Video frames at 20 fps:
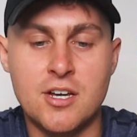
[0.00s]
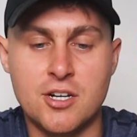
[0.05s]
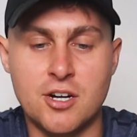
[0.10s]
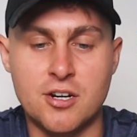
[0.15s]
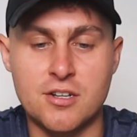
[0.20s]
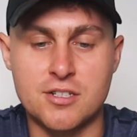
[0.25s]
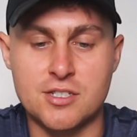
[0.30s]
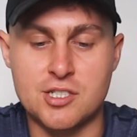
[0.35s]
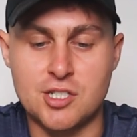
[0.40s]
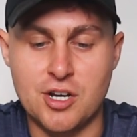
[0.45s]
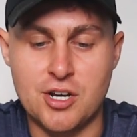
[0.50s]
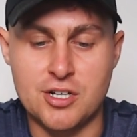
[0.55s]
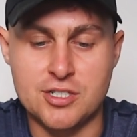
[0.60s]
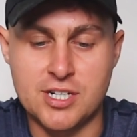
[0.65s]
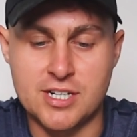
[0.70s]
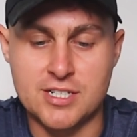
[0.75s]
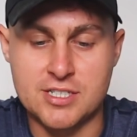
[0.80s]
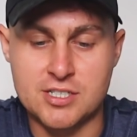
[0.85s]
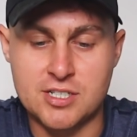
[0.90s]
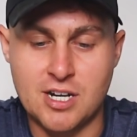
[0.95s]
Go to the
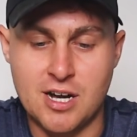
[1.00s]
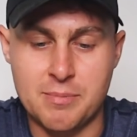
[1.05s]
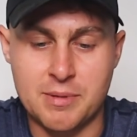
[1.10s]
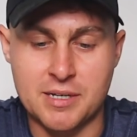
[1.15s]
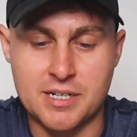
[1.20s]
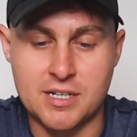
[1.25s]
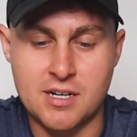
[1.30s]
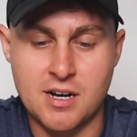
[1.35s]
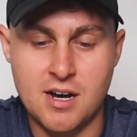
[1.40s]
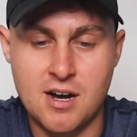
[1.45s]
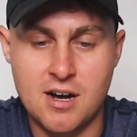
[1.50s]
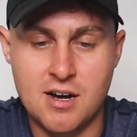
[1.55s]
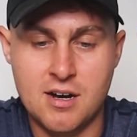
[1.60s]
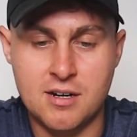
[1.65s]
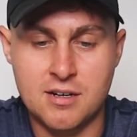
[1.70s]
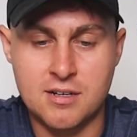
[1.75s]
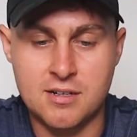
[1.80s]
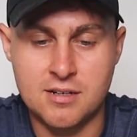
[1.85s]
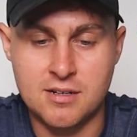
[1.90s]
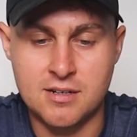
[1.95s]
search and just type in
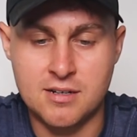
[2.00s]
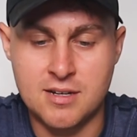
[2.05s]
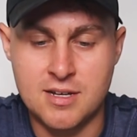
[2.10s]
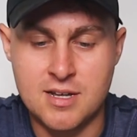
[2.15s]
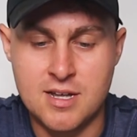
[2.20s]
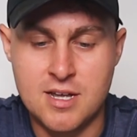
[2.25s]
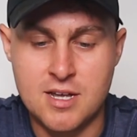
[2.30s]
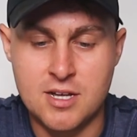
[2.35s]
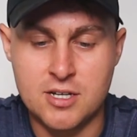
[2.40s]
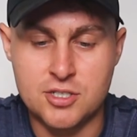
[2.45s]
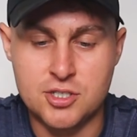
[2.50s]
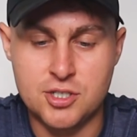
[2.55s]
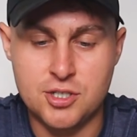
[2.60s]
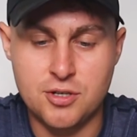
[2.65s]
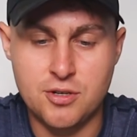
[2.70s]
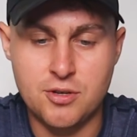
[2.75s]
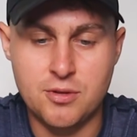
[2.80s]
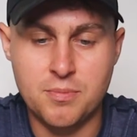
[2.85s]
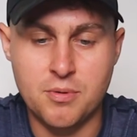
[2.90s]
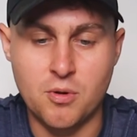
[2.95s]

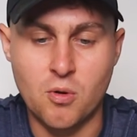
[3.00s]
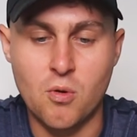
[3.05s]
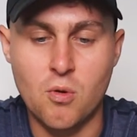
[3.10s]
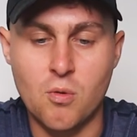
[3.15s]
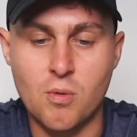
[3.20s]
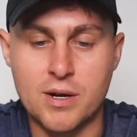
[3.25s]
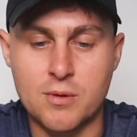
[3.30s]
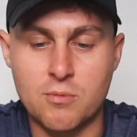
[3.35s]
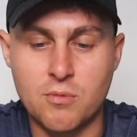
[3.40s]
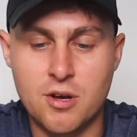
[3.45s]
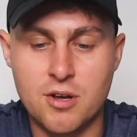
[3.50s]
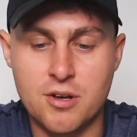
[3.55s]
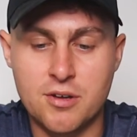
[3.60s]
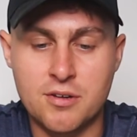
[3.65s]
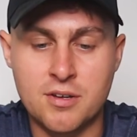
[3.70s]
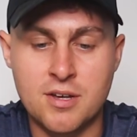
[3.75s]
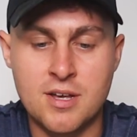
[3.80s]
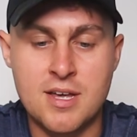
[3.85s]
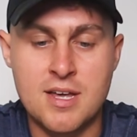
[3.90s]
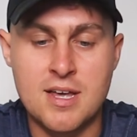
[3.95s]
CarTube, all one
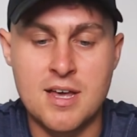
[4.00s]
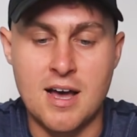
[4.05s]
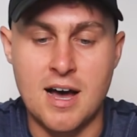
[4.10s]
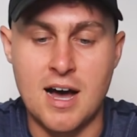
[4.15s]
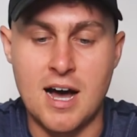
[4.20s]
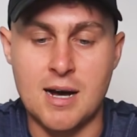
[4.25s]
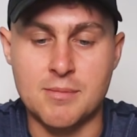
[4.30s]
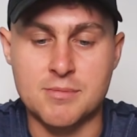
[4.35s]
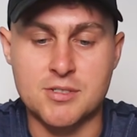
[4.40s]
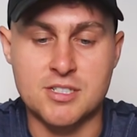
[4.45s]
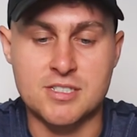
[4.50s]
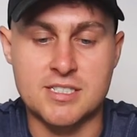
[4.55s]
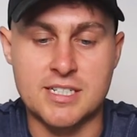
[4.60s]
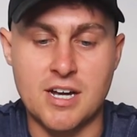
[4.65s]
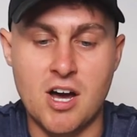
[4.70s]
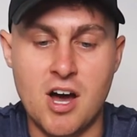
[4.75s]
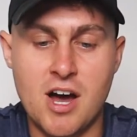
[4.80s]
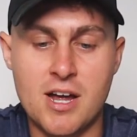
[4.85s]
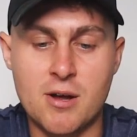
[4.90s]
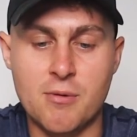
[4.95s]
word. It's going to
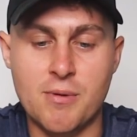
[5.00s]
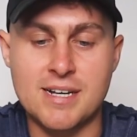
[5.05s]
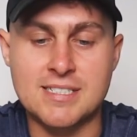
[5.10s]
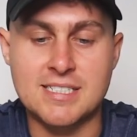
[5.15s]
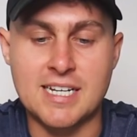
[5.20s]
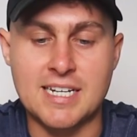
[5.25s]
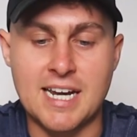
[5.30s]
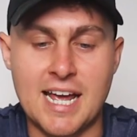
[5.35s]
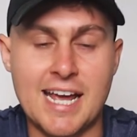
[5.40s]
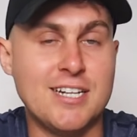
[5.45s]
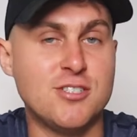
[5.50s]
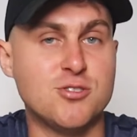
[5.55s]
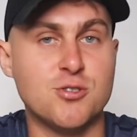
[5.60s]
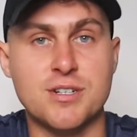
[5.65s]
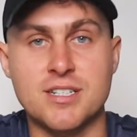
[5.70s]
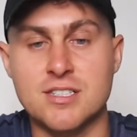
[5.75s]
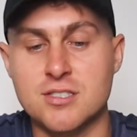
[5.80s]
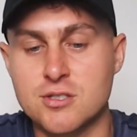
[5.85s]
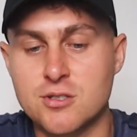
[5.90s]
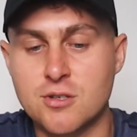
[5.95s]
say iOS and
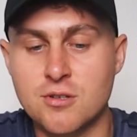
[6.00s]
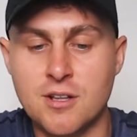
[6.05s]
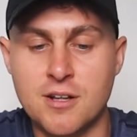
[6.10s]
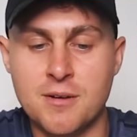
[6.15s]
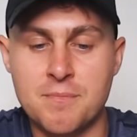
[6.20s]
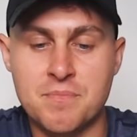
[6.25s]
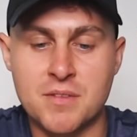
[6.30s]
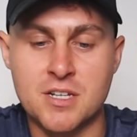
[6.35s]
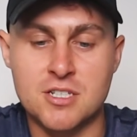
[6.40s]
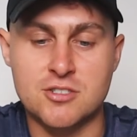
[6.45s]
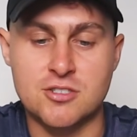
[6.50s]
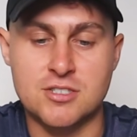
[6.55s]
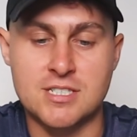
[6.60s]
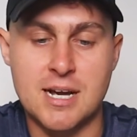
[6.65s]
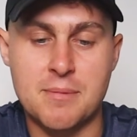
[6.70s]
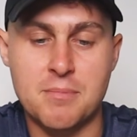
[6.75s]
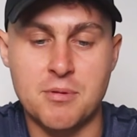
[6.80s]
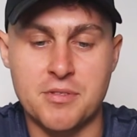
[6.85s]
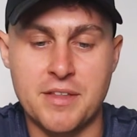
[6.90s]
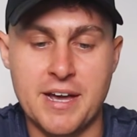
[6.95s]
Android installer. So
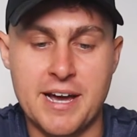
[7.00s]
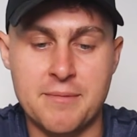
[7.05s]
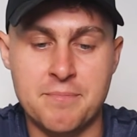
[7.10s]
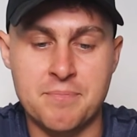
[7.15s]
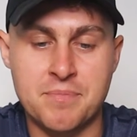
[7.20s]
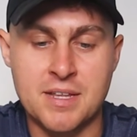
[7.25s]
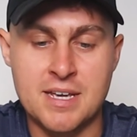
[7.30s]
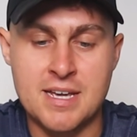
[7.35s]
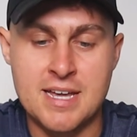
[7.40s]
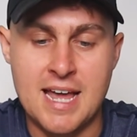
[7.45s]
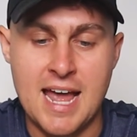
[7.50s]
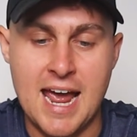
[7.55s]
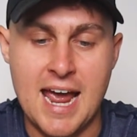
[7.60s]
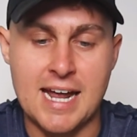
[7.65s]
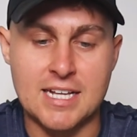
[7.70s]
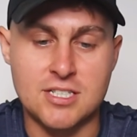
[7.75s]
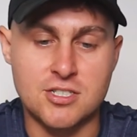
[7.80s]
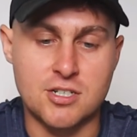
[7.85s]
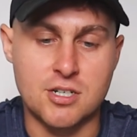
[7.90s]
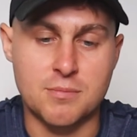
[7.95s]
tap on that,
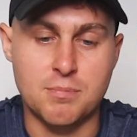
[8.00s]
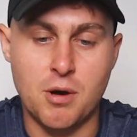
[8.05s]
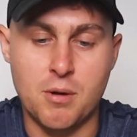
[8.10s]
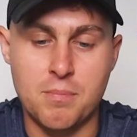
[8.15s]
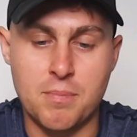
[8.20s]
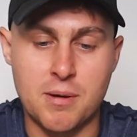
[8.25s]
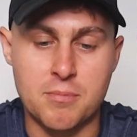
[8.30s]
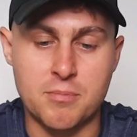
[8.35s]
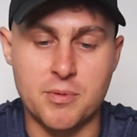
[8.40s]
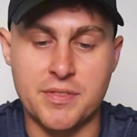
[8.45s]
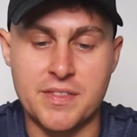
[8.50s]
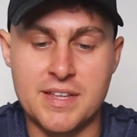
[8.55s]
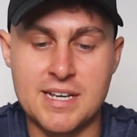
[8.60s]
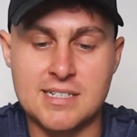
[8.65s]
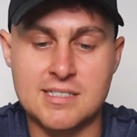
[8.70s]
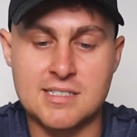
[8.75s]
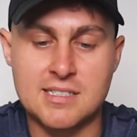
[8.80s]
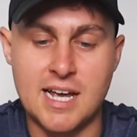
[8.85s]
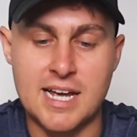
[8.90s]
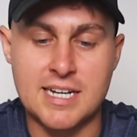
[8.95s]
and it's going to pop up with
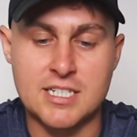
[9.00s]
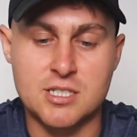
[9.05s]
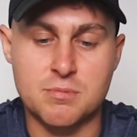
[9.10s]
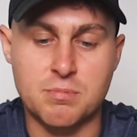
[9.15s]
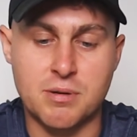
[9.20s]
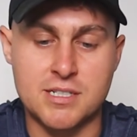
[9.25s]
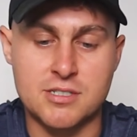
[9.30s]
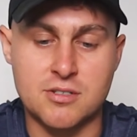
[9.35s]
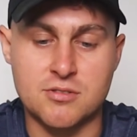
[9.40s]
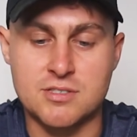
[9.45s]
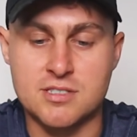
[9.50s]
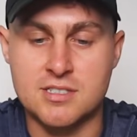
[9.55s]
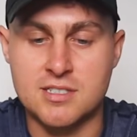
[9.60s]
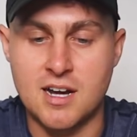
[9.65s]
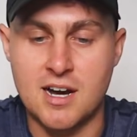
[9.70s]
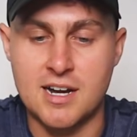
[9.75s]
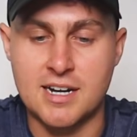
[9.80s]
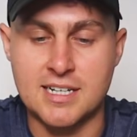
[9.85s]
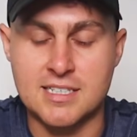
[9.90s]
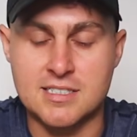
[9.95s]
this, and just press on
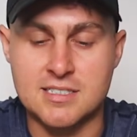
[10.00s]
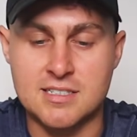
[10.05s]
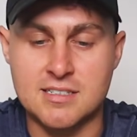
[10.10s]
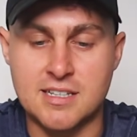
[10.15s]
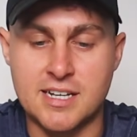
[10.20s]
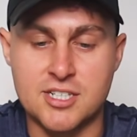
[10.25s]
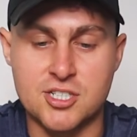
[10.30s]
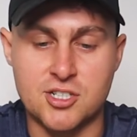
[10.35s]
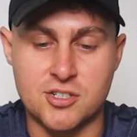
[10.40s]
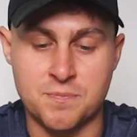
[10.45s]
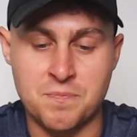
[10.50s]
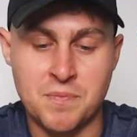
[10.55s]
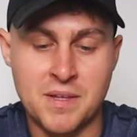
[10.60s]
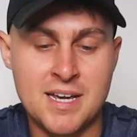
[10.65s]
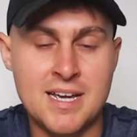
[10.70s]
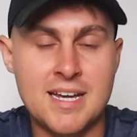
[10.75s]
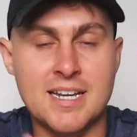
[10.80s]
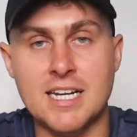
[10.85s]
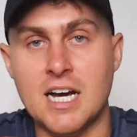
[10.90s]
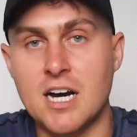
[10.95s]
start installation.
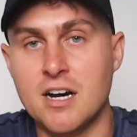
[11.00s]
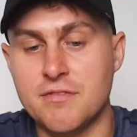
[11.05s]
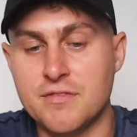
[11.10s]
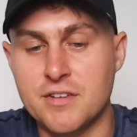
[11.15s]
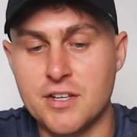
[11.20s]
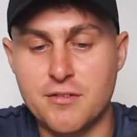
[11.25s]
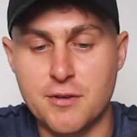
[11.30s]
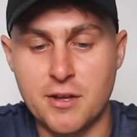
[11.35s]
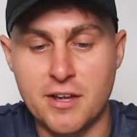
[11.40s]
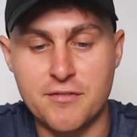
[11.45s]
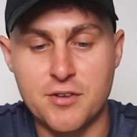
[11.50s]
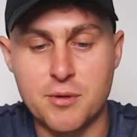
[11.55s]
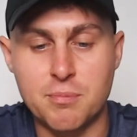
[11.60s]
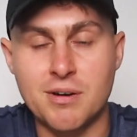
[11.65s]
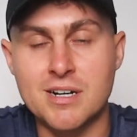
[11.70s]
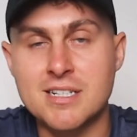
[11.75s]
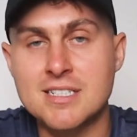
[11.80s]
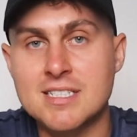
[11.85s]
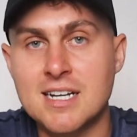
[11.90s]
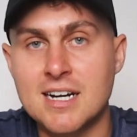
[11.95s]
Now if you
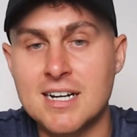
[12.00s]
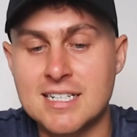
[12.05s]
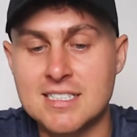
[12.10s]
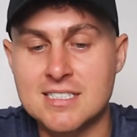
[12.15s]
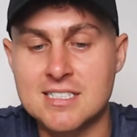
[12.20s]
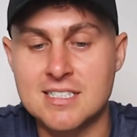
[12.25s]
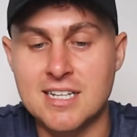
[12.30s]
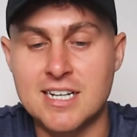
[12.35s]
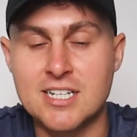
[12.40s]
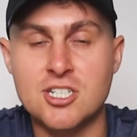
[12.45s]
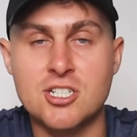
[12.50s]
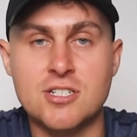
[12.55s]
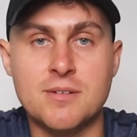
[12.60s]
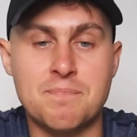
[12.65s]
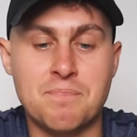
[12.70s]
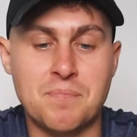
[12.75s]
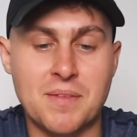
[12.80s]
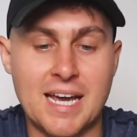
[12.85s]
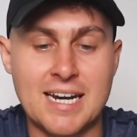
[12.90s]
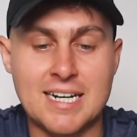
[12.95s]
press start
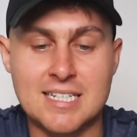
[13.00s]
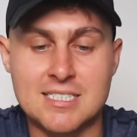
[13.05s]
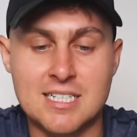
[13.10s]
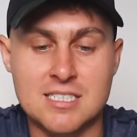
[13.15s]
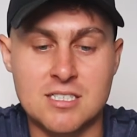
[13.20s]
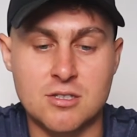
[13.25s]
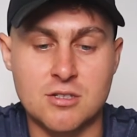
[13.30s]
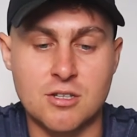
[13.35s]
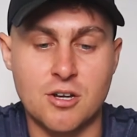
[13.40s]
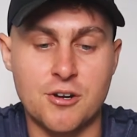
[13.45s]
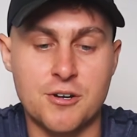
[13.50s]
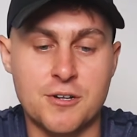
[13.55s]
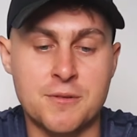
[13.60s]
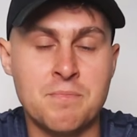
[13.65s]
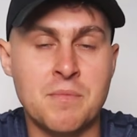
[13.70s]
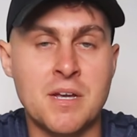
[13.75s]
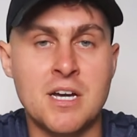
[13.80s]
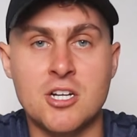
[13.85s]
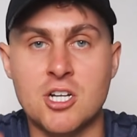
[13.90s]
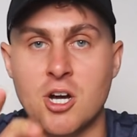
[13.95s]
installation and it doesn't
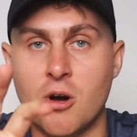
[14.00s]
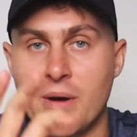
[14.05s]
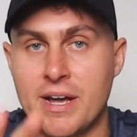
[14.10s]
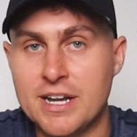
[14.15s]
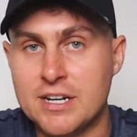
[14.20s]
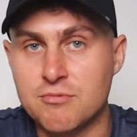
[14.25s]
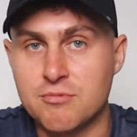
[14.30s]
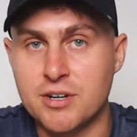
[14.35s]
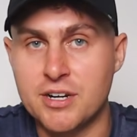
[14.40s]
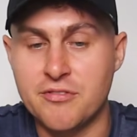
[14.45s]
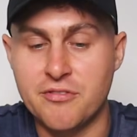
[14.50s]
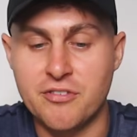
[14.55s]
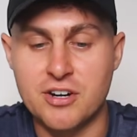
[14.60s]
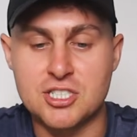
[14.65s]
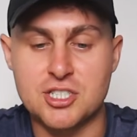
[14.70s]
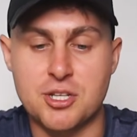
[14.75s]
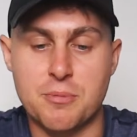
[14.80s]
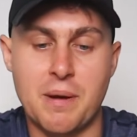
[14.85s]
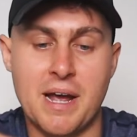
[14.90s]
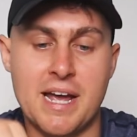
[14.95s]
load, go ahead and
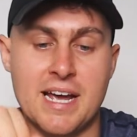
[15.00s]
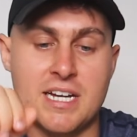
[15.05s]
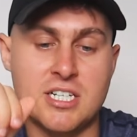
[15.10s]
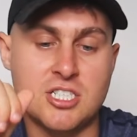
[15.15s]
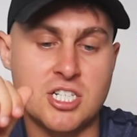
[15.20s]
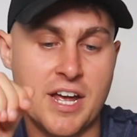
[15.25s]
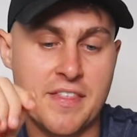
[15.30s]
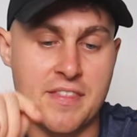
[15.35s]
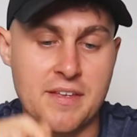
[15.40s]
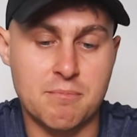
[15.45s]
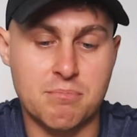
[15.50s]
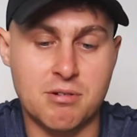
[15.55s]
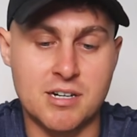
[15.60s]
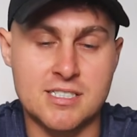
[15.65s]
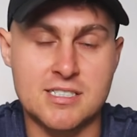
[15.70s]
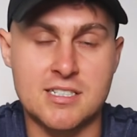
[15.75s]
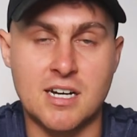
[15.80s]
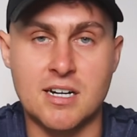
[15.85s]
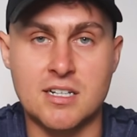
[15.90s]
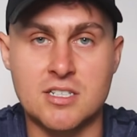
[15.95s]
refresh the page and then
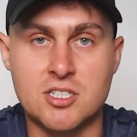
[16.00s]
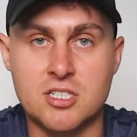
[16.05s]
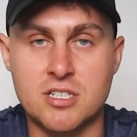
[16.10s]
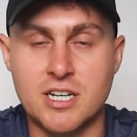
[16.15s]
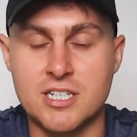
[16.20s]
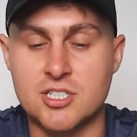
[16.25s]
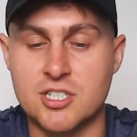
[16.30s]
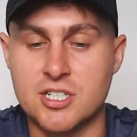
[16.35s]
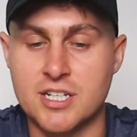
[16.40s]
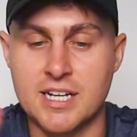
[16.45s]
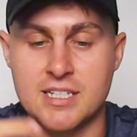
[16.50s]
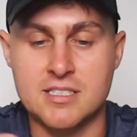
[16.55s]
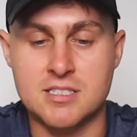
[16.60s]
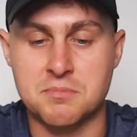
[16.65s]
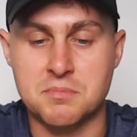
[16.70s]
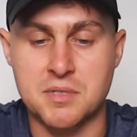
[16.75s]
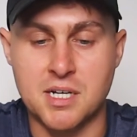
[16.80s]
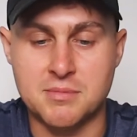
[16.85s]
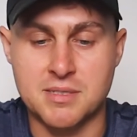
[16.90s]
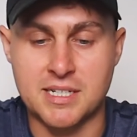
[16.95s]
press start installation again.
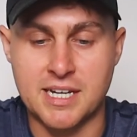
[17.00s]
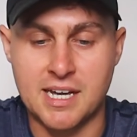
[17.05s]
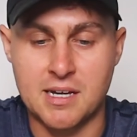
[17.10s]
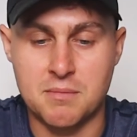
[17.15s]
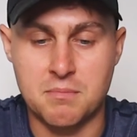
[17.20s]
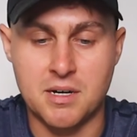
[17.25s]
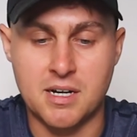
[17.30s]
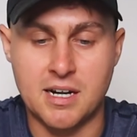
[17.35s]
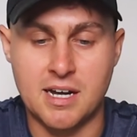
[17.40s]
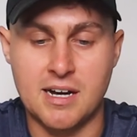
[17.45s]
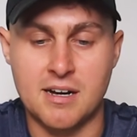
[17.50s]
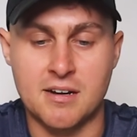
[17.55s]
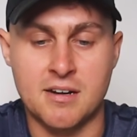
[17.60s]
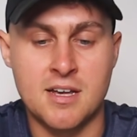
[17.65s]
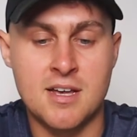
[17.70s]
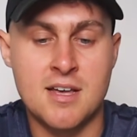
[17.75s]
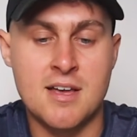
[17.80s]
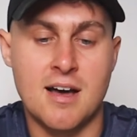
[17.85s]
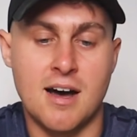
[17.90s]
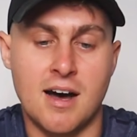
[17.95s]
Sometimes it can bug
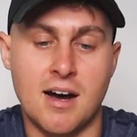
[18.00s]
out,